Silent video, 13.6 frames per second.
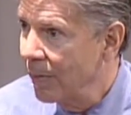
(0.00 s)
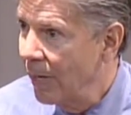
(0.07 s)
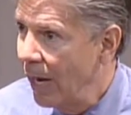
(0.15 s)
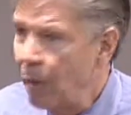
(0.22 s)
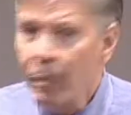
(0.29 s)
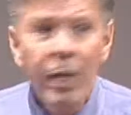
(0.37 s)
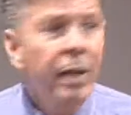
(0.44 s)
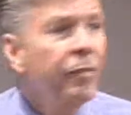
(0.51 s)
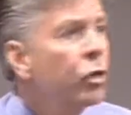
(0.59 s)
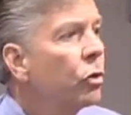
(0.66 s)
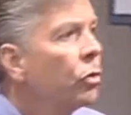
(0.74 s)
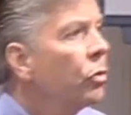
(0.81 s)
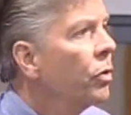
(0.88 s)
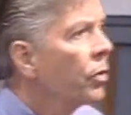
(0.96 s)
how many of
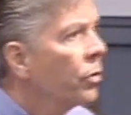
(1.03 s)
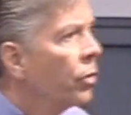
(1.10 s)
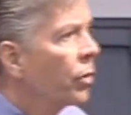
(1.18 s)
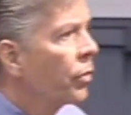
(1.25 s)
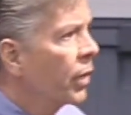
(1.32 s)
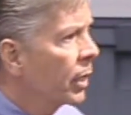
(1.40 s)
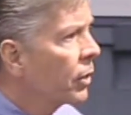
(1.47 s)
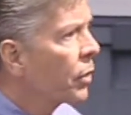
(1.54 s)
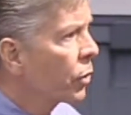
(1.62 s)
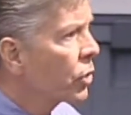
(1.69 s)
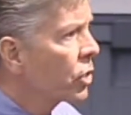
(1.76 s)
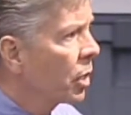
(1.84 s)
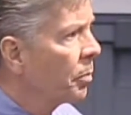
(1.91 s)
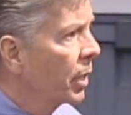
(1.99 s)
you think that
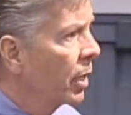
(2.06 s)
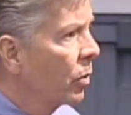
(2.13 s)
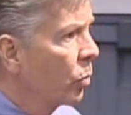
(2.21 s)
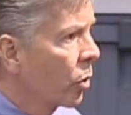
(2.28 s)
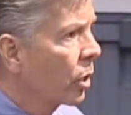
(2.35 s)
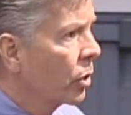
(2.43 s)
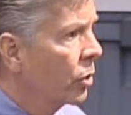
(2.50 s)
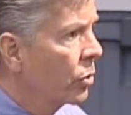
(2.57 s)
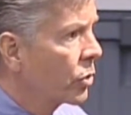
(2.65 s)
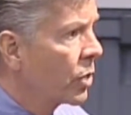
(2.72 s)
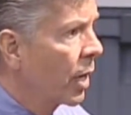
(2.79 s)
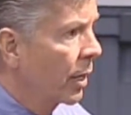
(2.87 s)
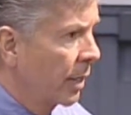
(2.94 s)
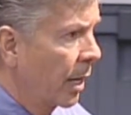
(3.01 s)
there's somebody at work who's
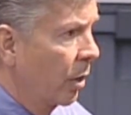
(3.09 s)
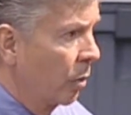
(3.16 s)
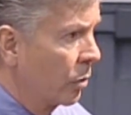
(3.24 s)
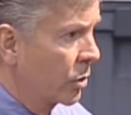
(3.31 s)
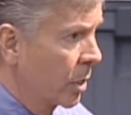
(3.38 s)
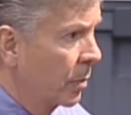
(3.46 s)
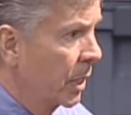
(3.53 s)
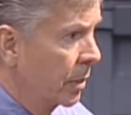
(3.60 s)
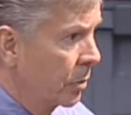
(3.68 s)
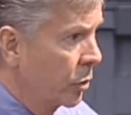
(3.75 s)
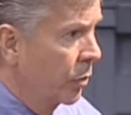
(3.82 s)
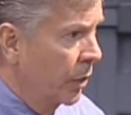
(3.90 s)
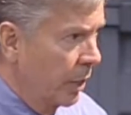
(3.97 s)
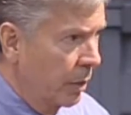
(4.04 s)
not out? Somebody,
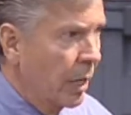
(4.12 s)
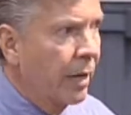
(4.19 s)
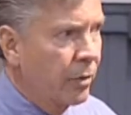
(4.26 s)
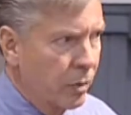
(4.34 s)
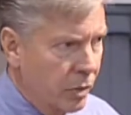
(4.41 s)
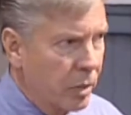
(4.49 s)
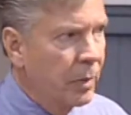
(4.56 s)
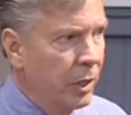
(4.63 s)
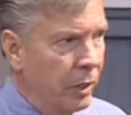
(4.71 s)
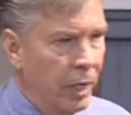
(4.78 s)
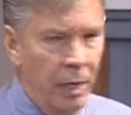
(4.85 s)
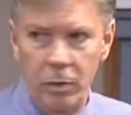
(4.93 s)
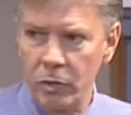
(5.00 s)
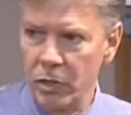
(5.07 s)
you think, I know somebody
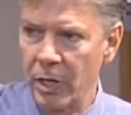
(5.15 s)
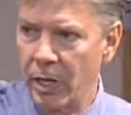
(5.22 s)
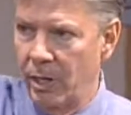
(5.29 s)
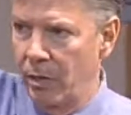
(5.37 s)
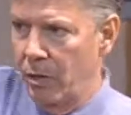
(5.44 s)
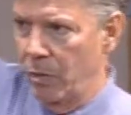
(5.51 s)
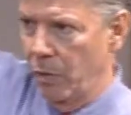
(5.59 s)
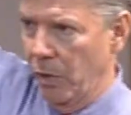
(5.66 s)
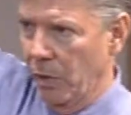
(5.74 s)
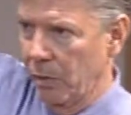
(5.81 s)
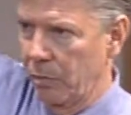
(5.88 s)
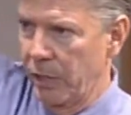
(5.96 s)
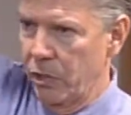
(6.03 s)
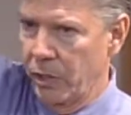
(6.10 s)
gay who's not out at
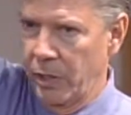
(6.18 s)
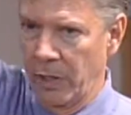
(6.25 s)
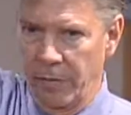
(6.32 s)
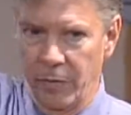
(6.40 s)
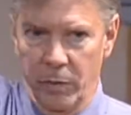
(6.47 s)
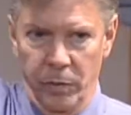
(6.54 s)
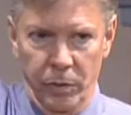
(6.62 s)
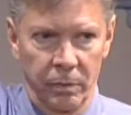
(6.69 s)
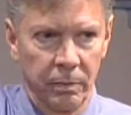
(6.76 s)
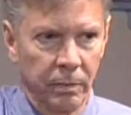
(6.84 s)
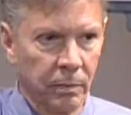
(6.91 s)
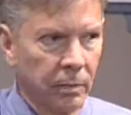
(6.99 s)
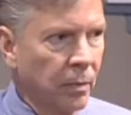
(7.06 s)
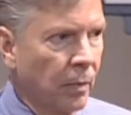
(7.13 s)
work. Raise your hand if you would.
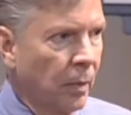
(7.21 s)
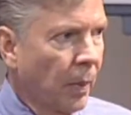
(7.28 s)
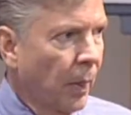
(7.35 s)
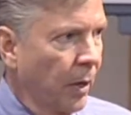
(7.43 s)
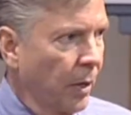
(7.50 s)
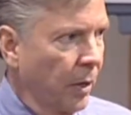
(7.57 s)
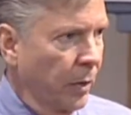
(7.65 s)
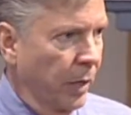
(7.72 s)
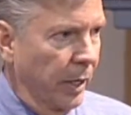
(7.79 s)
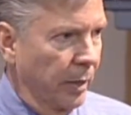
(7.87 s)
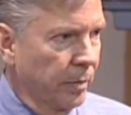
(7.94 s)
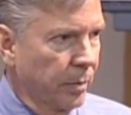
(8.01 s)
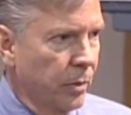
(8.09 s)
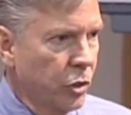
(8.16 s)
Okay.
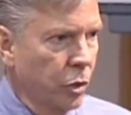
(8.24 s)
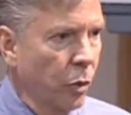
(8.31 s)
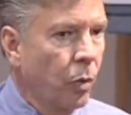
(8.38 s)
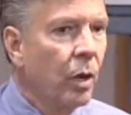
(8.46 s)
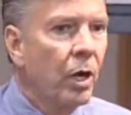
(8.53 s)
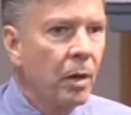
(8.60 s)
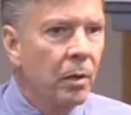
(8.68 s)
So,